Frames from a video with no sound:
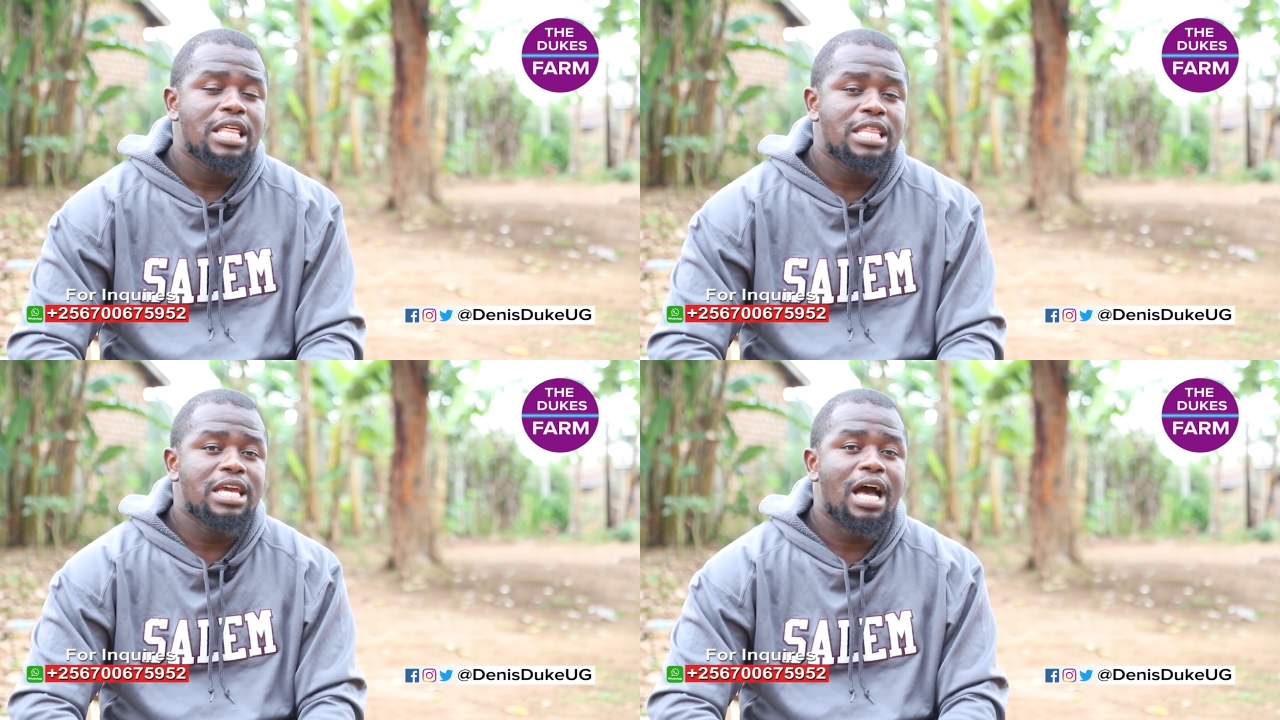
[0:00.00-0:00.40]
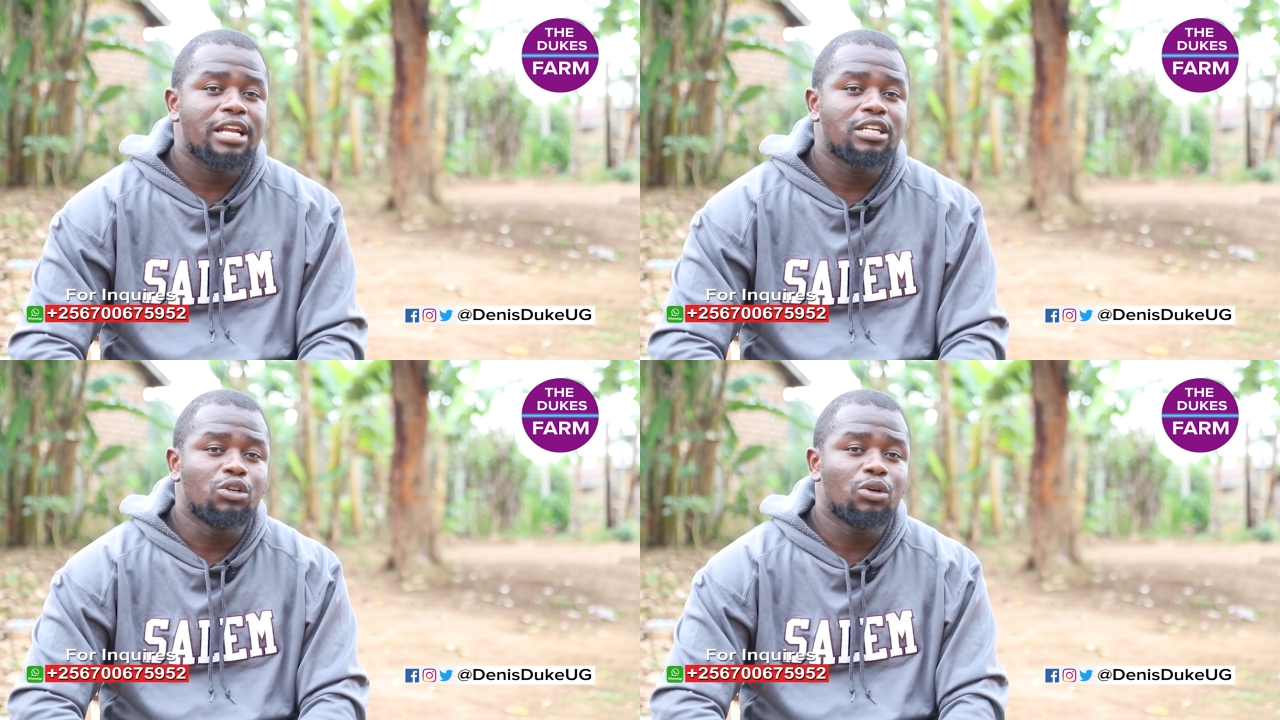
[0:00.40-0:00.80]
they
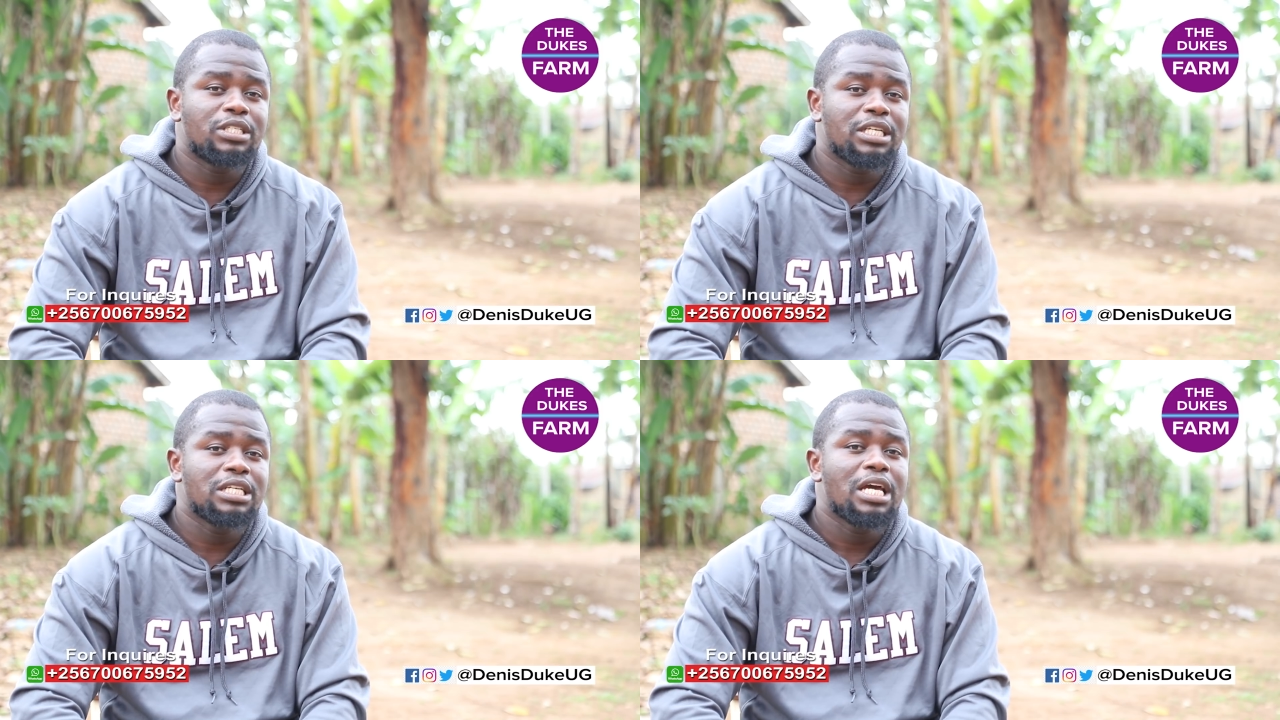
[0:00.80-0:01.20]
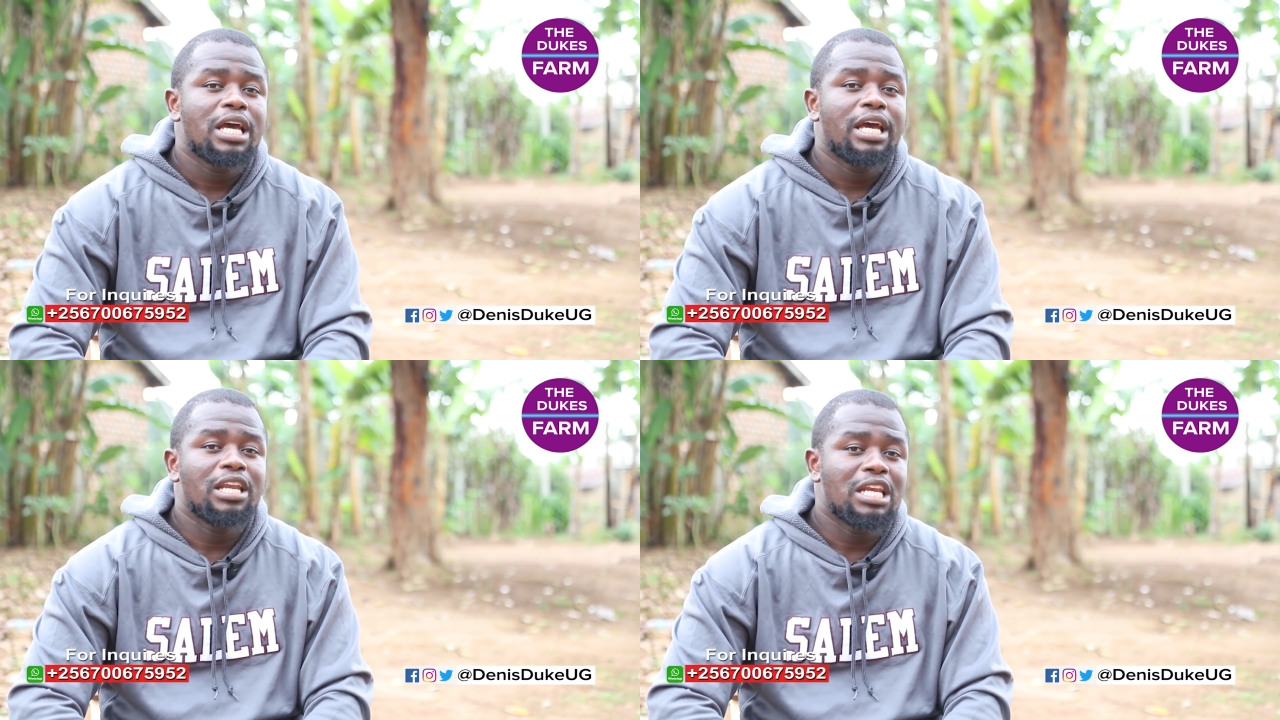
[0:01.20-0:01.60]
had gotten
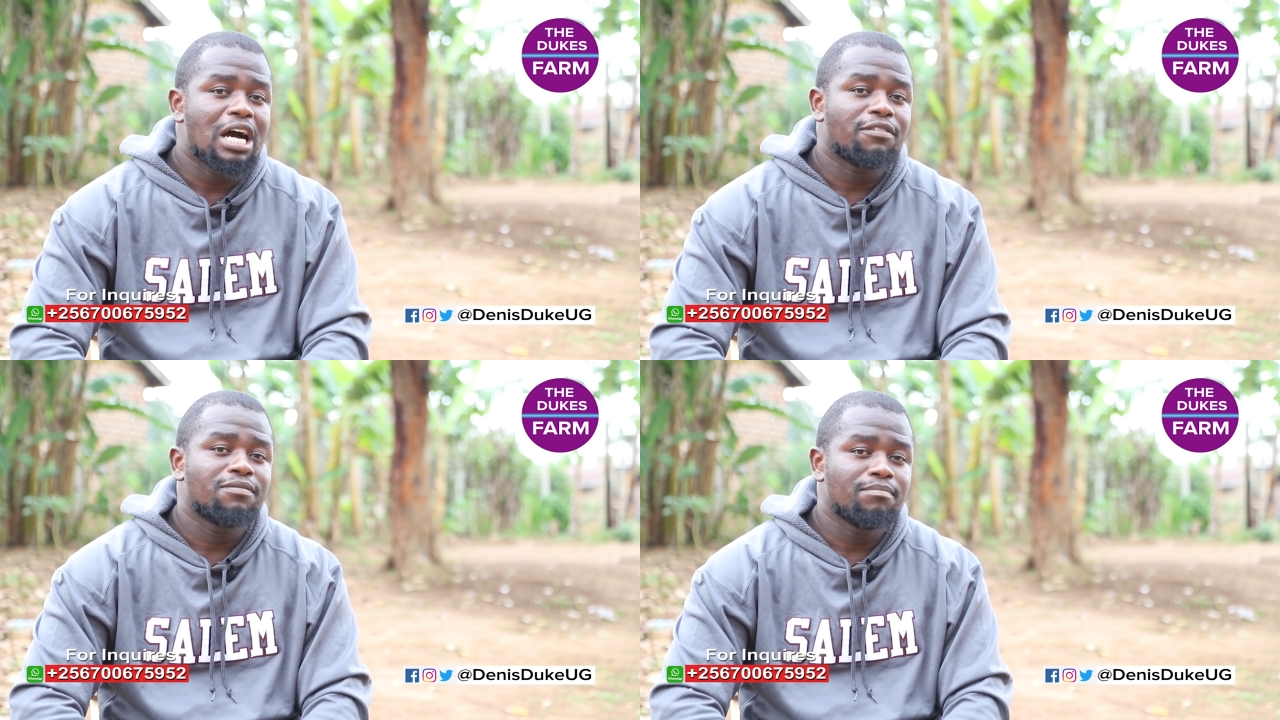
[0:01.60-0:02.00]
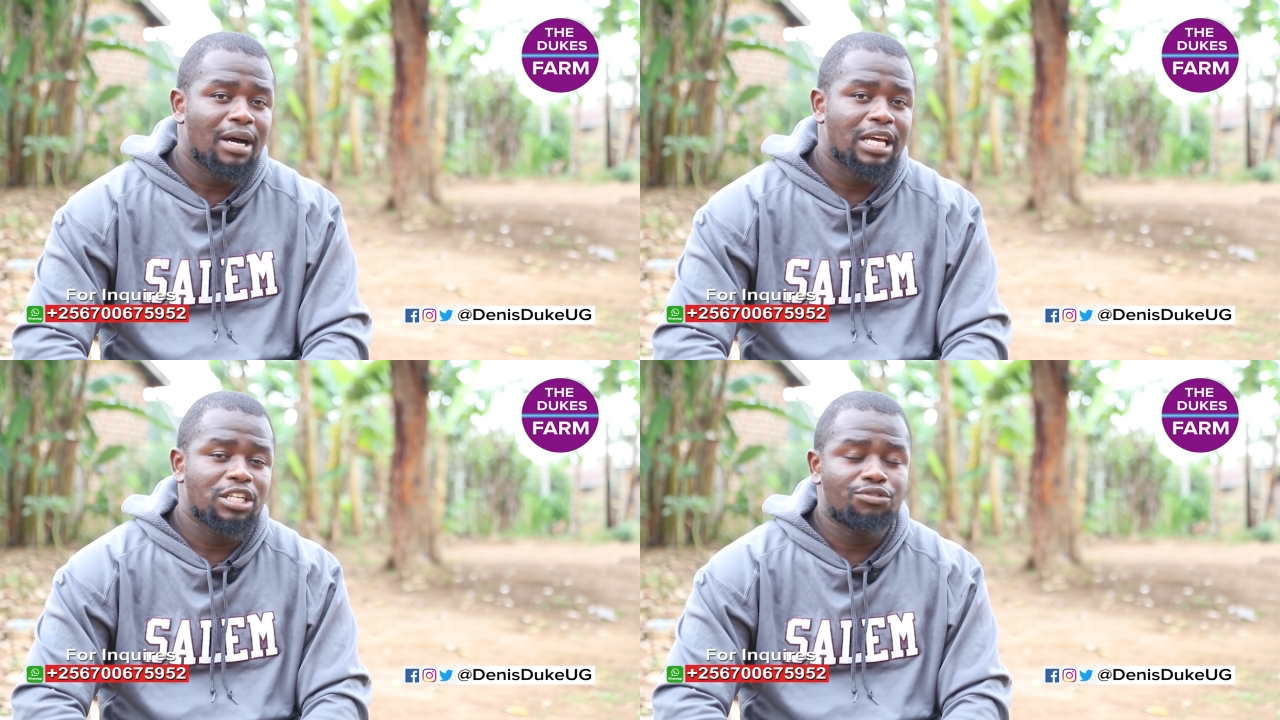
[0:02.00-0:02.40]
enough
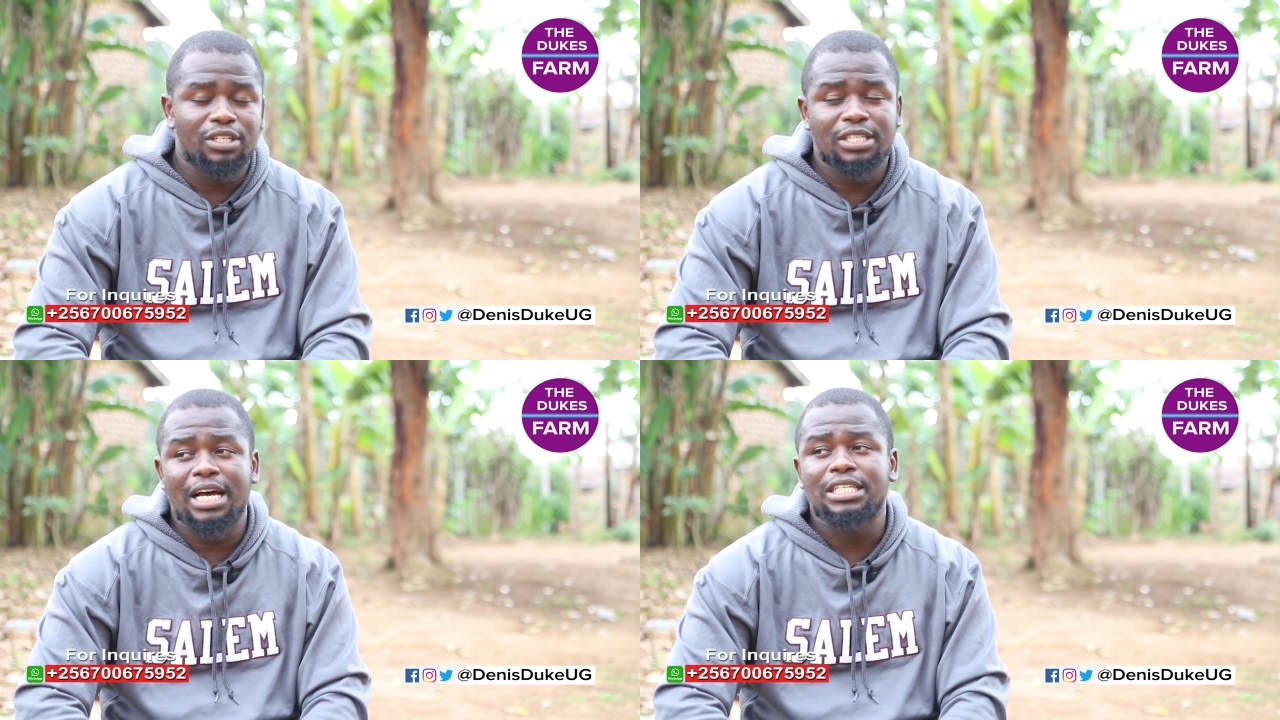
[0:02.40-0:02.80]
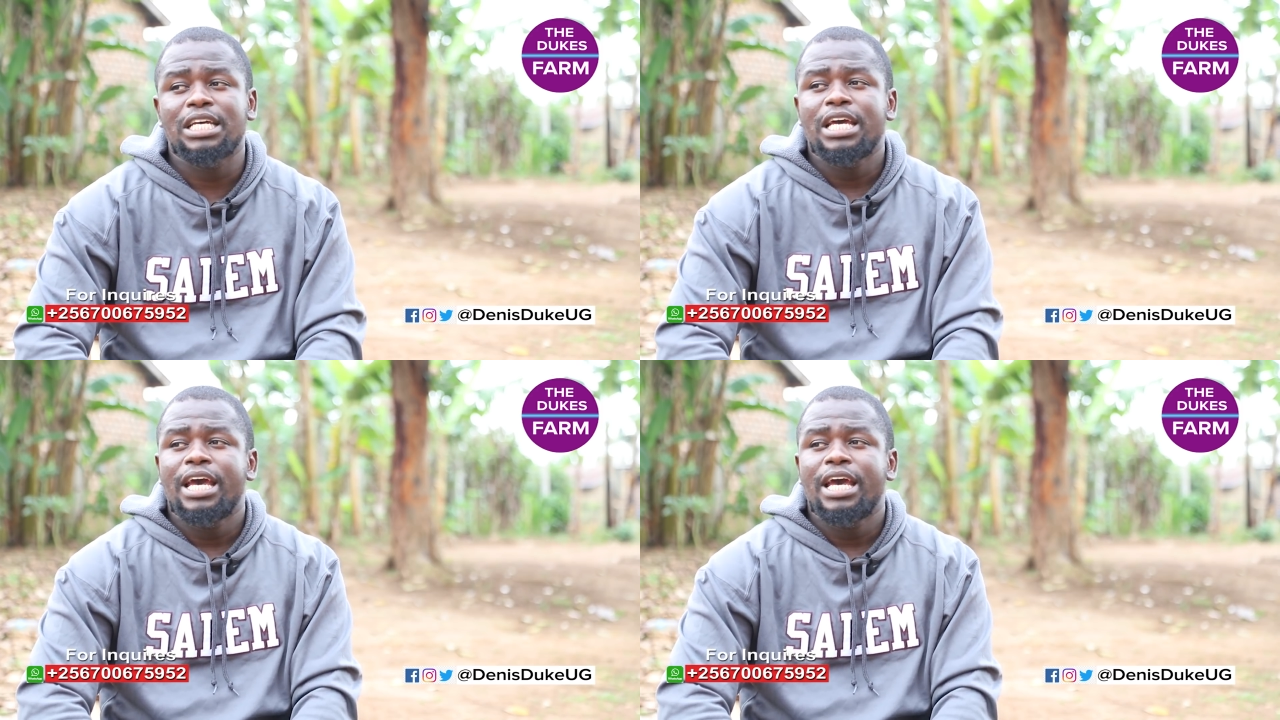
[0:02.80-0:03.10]
market research.